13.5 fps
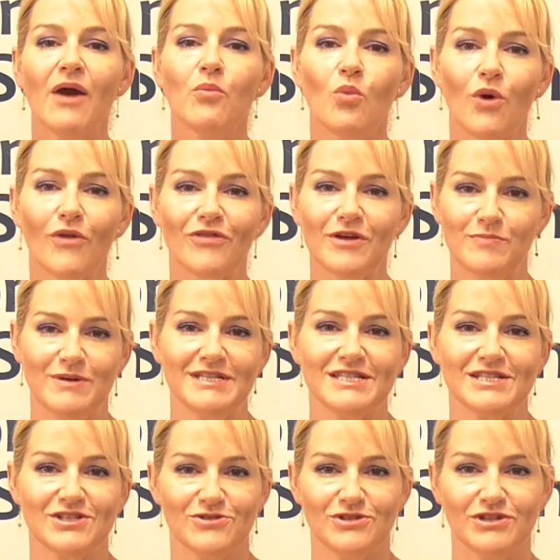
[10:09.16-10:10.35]
and what they're
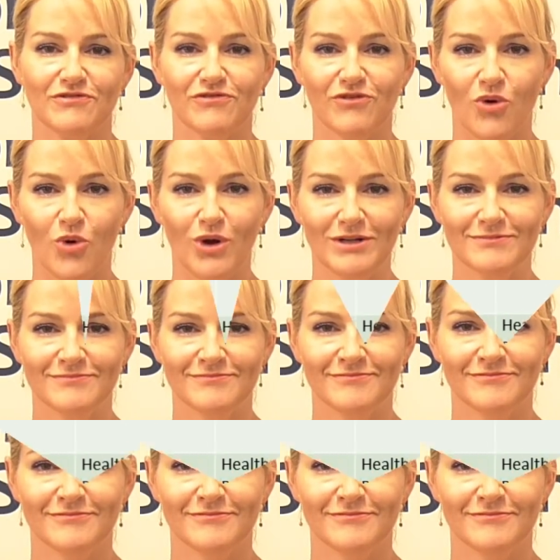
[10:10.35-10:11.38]
best suited for.